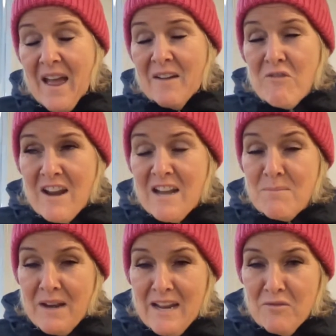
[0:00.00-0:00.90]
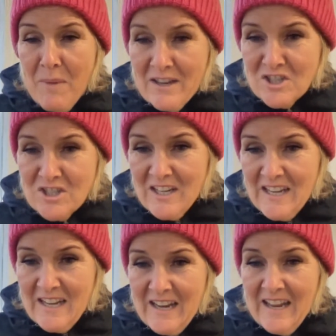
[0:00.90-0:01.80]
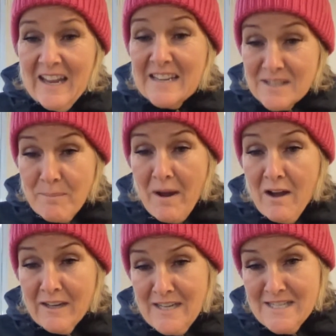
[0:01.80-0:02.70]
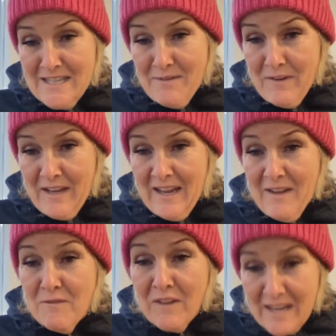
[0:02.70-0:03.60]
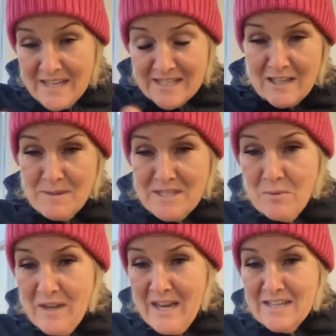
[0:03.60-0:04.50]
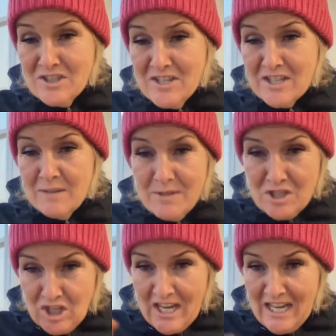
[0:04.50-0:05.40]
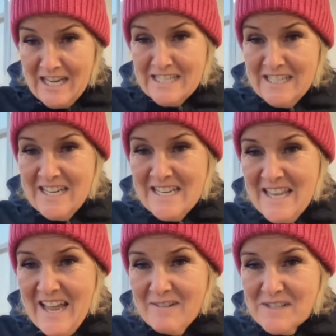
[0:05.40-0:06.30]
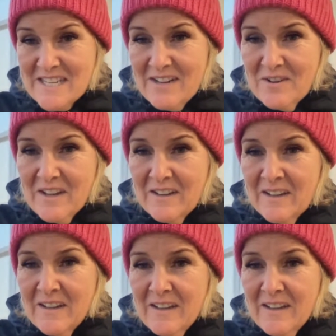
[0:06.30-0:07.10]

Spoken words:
I really believe passionately in it. It is a bargain, isn't it, Vicky? Vicky's going to be doing it. She's going to be cheerleading you in there, I tell you.